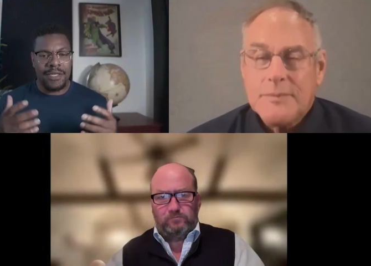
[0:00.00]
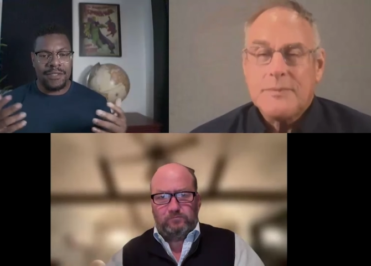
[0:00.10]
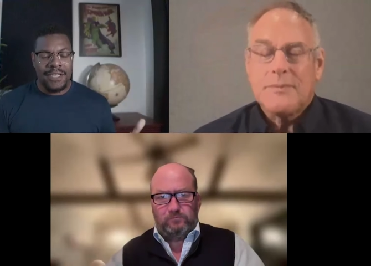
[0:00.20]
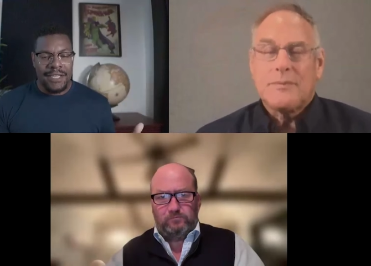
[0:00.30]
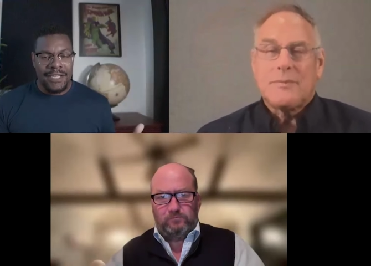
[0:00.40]

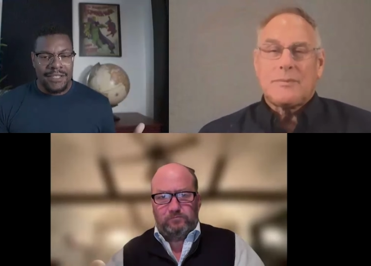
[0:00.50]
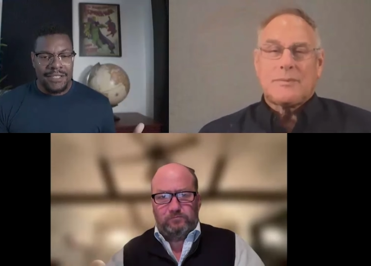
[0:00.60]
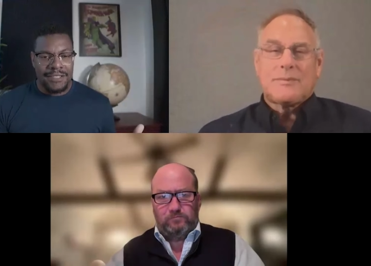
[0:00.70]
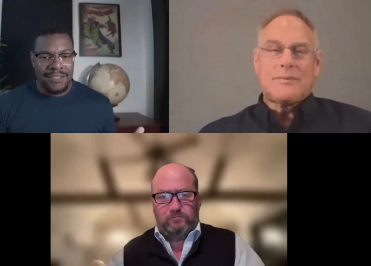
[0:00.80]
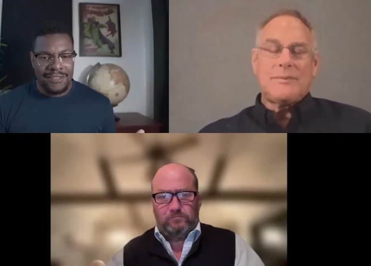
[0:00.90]
Speaker 1: but
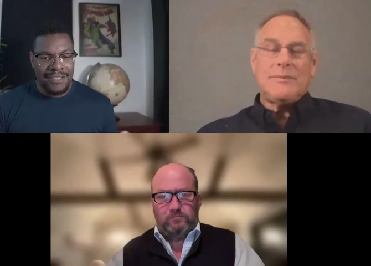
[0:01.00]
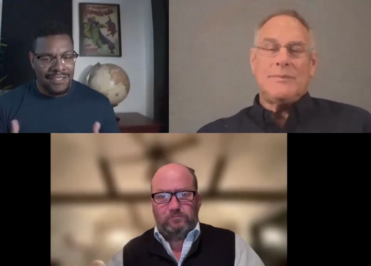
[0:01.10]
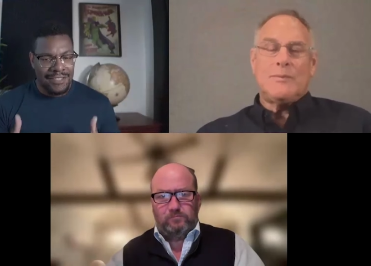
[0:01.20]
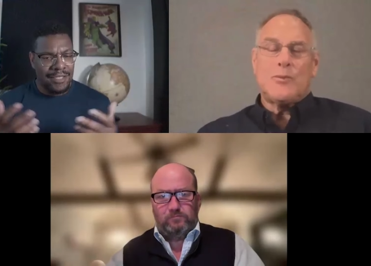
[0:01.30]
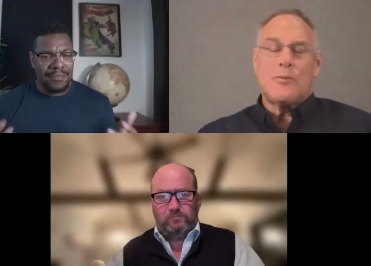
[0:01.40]
this
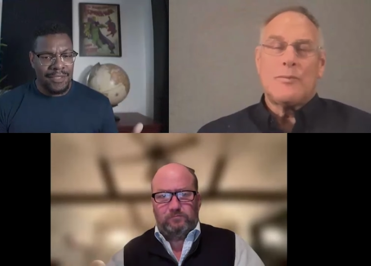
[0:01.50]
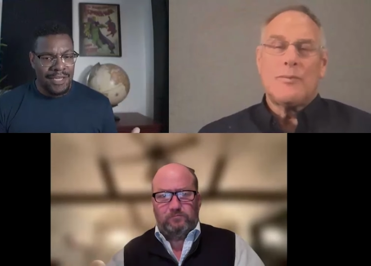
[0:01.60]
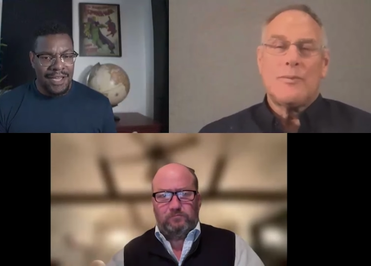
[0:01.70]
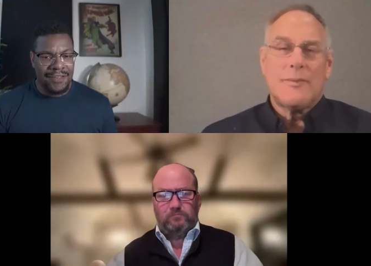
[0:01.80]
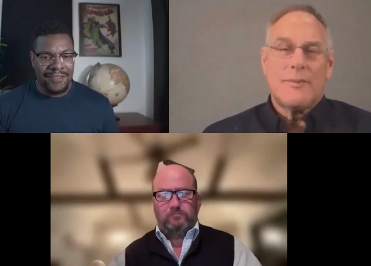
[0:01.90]
is
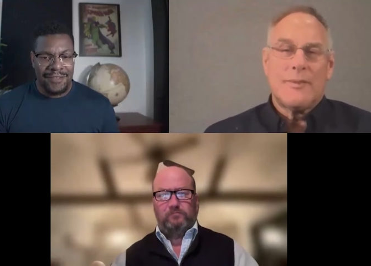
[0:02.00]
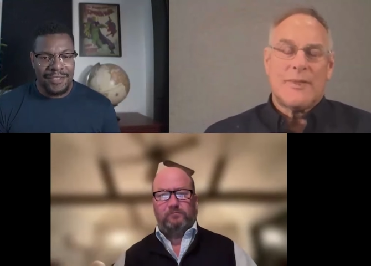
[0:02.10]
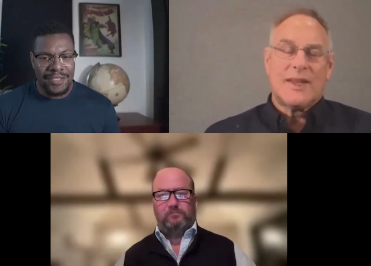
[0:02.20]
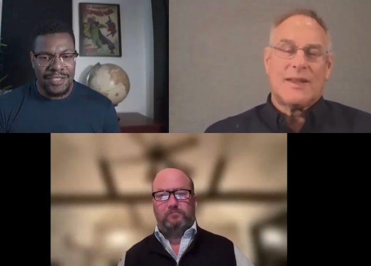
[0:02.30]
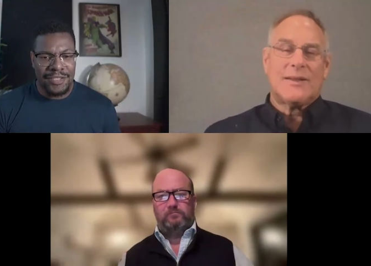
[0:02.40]
something that
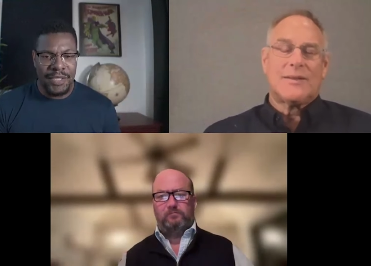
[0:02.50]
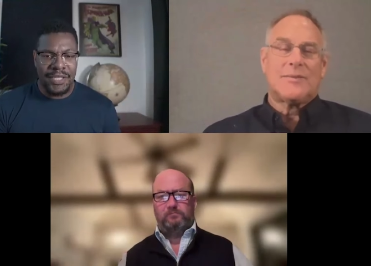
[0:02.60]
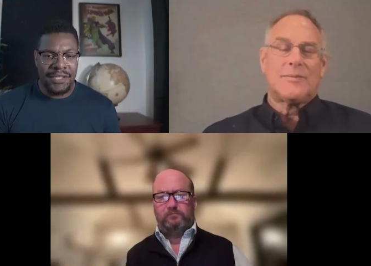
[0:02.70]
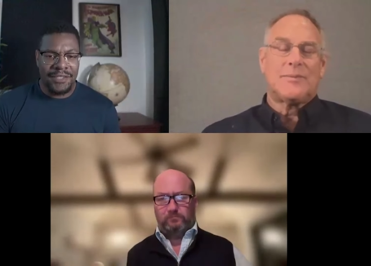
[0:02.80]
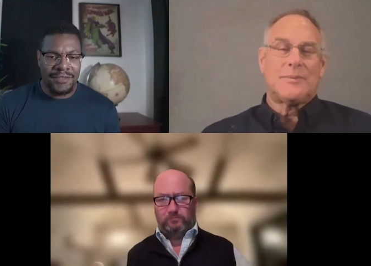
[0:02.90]

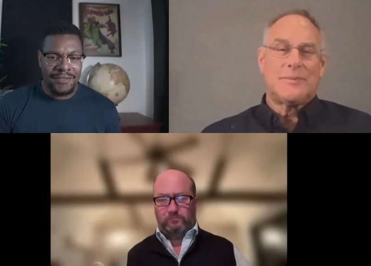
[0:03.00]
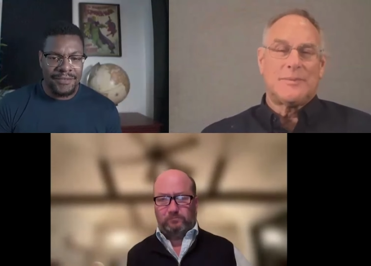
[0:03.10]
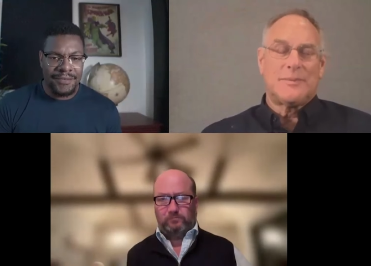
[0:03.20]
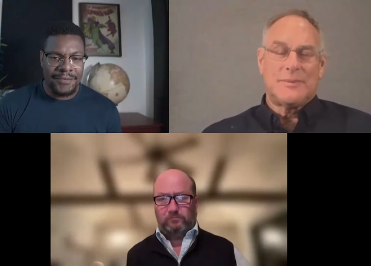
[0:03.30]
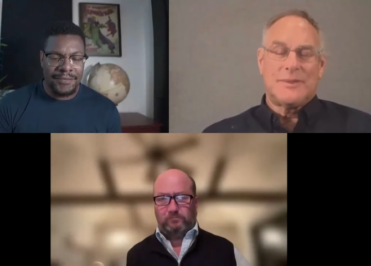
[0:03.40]
is big.
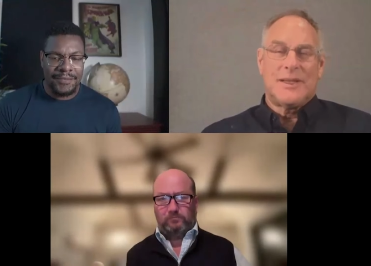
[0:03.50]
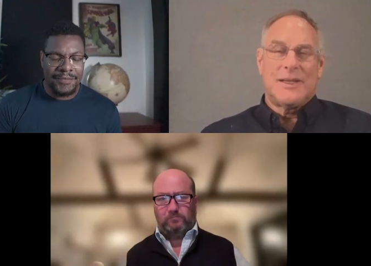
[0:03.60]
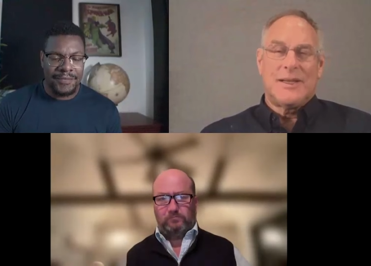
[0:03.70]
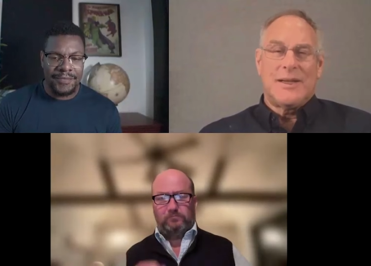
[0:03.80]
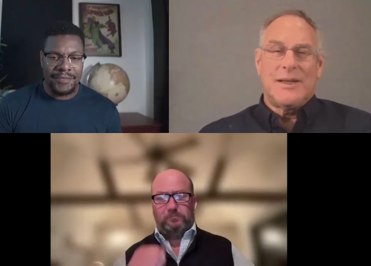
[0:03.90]

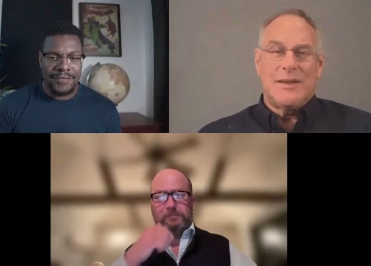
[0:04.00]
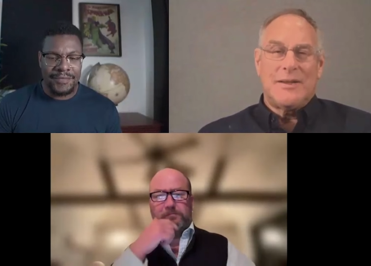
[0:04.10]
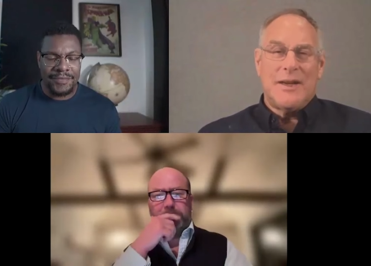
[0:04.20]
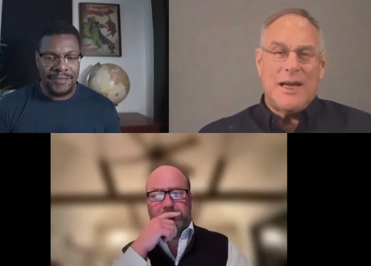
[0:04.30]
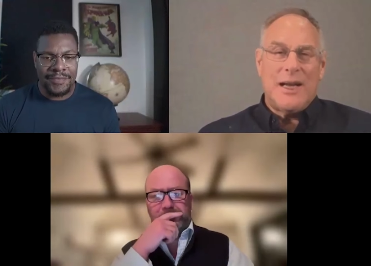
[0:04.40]

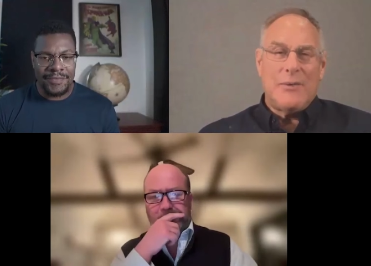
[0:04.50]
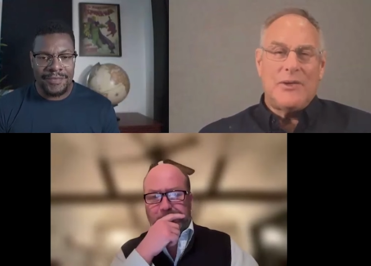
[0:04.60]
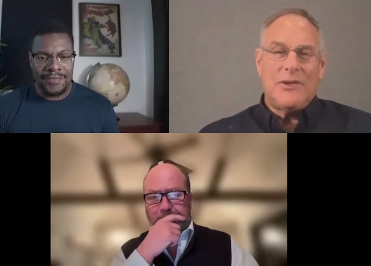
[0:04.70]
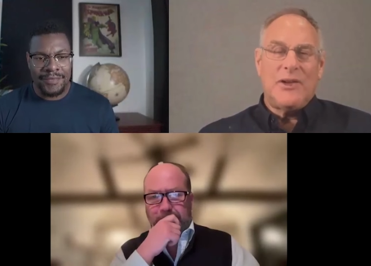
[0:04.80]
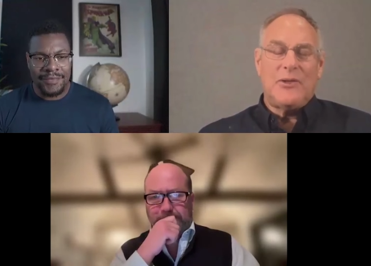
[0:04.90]
Speaker 2: Daryl, I
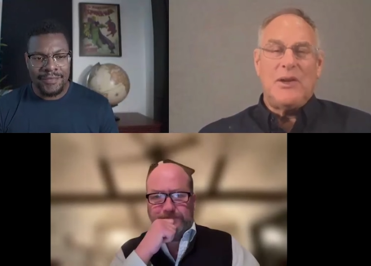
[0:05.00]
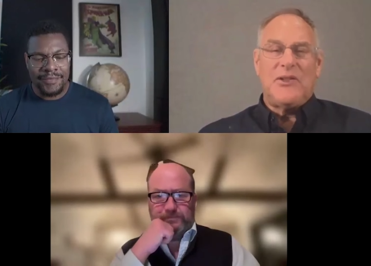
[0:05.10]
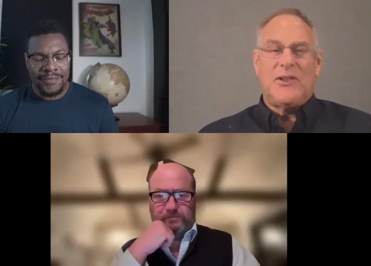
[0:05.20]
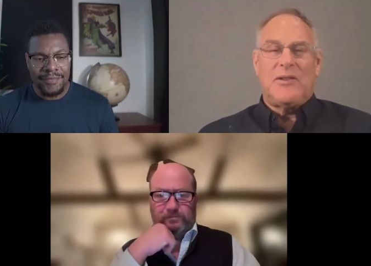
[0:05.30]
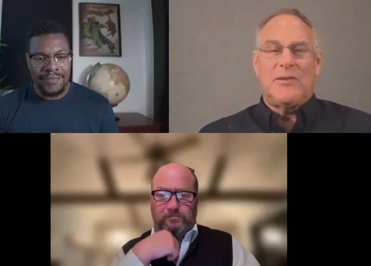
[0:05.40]
was
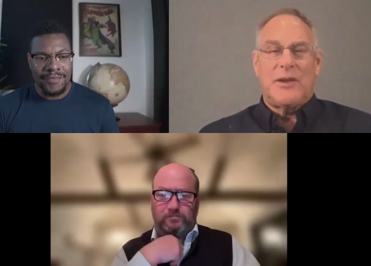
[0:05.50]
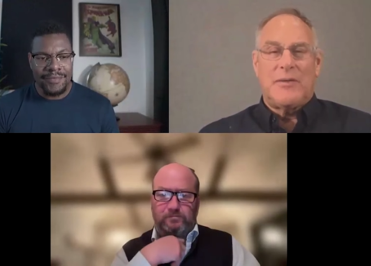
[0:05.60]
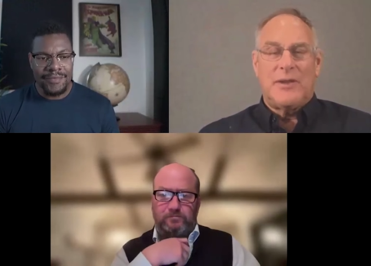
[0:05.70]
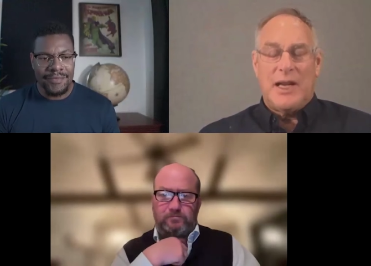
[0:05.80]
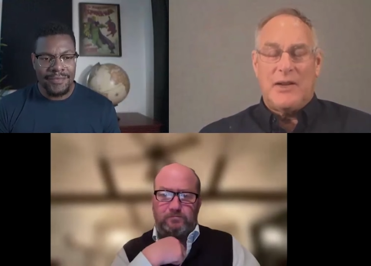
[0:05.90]

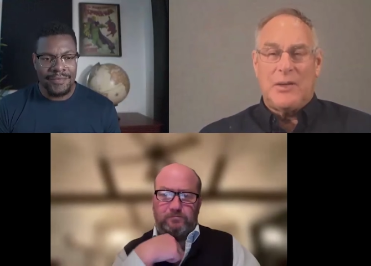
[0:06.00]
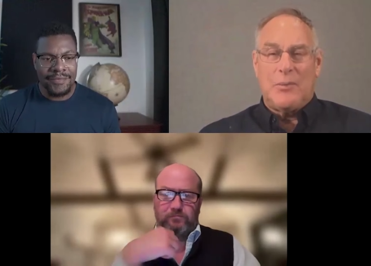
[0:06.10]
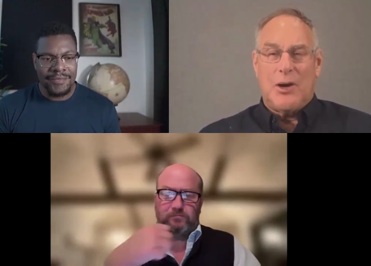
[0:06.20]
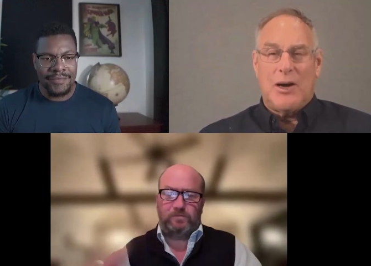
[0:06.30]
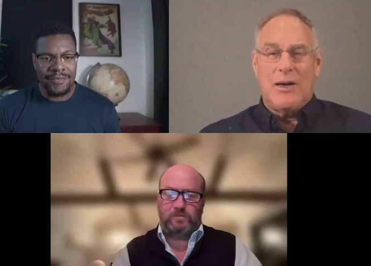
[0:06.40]
dismissive of the
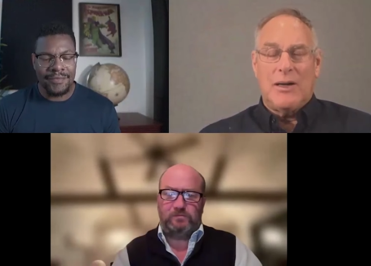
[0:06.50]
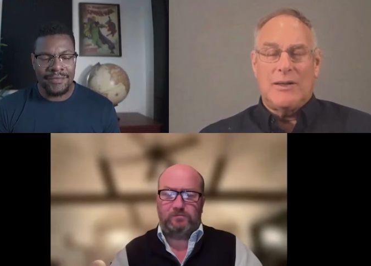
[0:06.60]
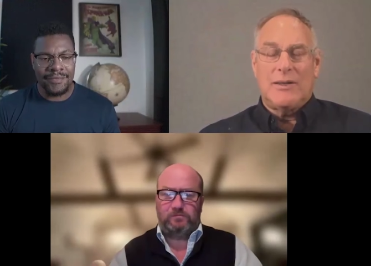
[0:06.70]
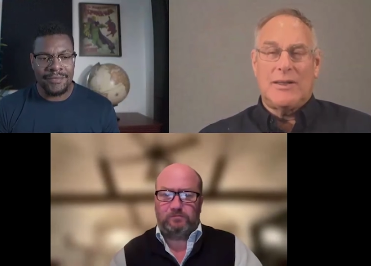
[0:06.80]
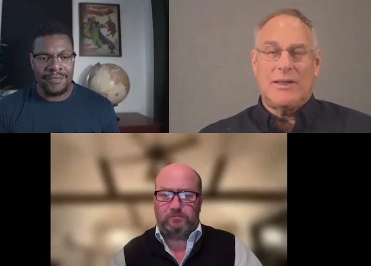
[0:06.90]

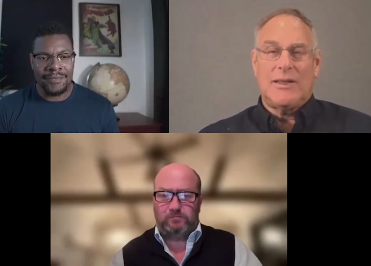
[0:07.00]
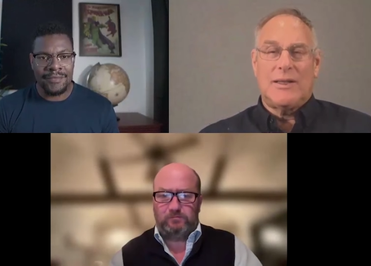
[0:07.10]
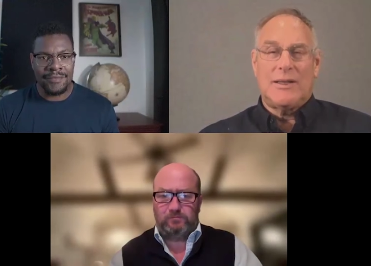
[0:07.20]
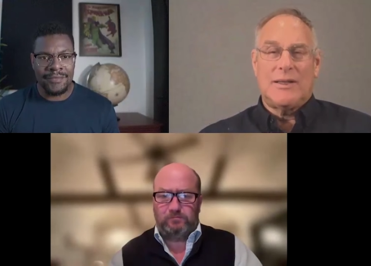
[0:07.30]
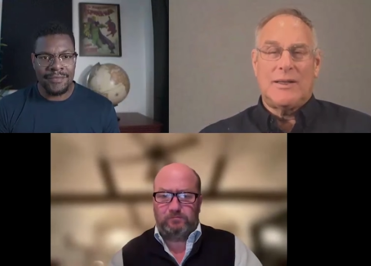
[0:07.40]
SMR
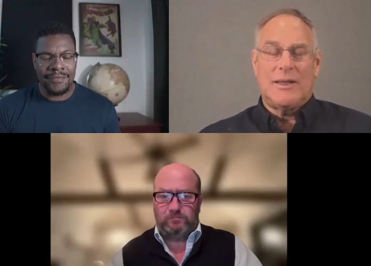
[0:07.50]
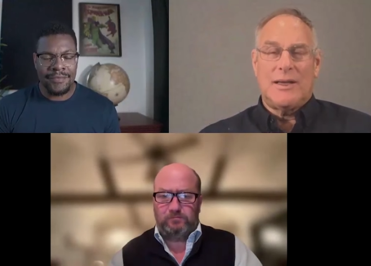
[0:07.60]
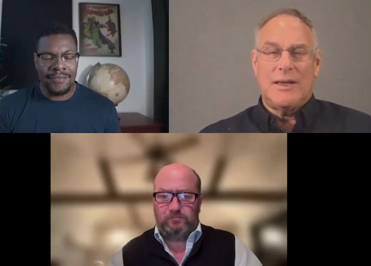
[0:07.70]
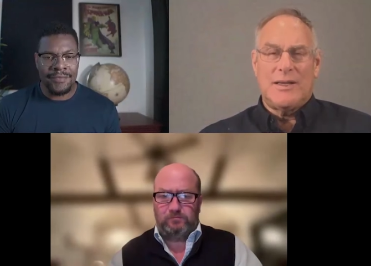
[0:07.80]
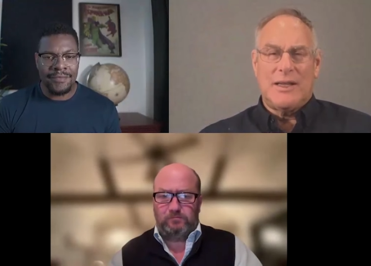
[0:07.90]

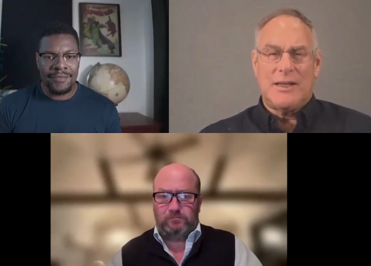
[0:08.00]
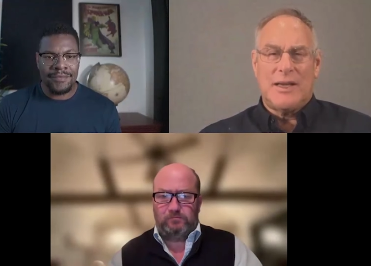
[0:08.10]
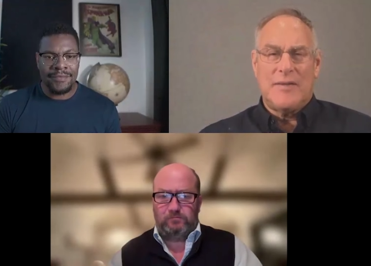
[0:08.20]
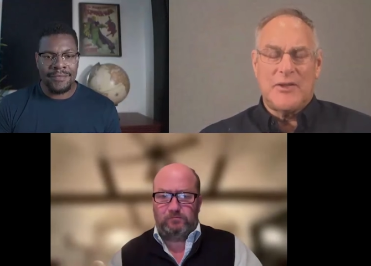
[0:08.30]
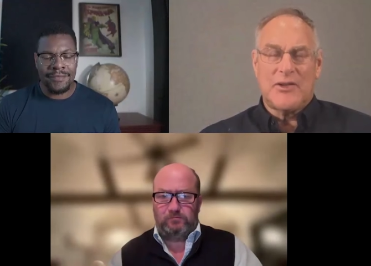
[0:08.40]

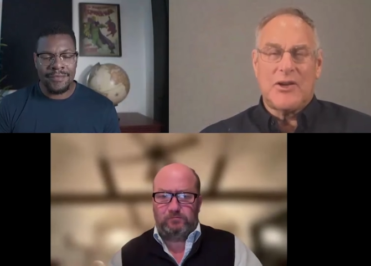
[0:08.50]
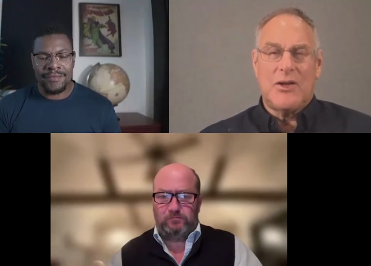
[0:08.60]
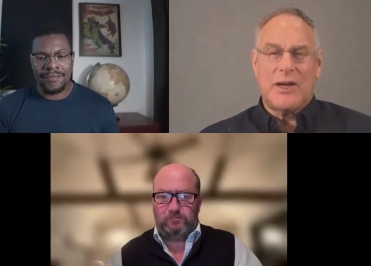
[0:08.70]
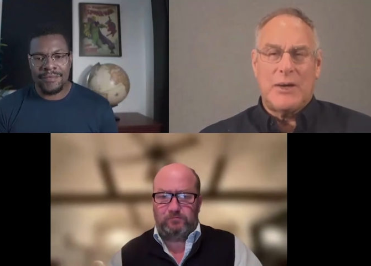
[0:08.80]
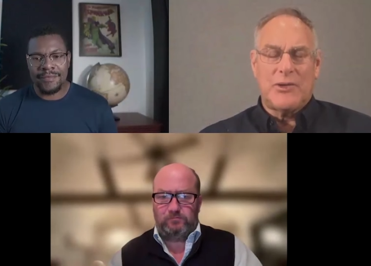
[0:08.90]
until a conference
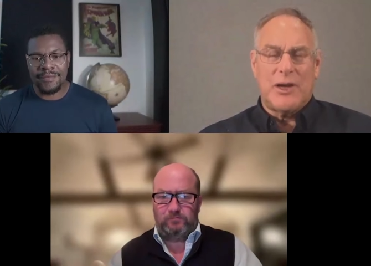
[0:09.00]
call that